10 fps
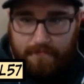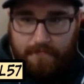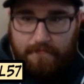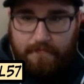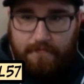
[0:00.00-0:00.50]

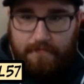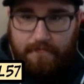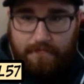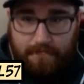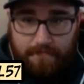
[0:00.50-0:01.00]

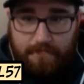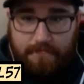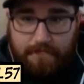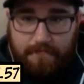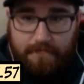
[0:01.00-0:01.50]

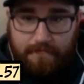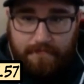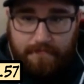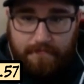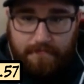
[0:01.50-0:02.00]

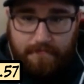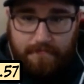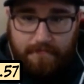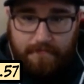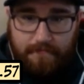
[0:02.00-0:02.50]

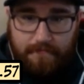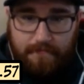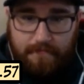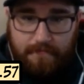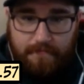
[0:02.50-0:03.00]

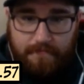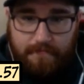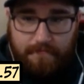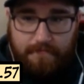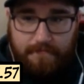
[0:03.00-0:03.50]

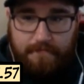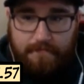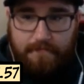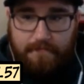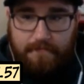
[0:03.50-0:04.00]

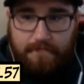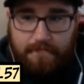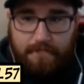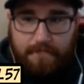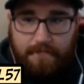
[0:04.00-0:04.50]

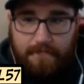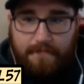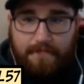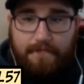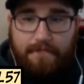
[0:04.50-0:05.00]

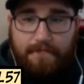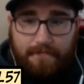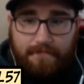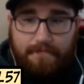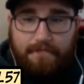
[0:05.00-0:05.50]

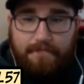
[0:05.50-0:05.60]
The person shown says nothing.